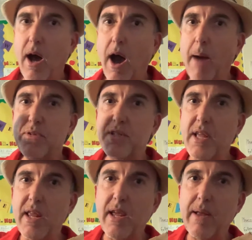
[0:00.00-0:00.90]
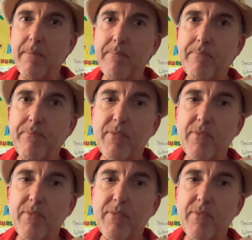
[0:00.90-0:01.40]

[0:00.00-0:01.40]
Obsidian,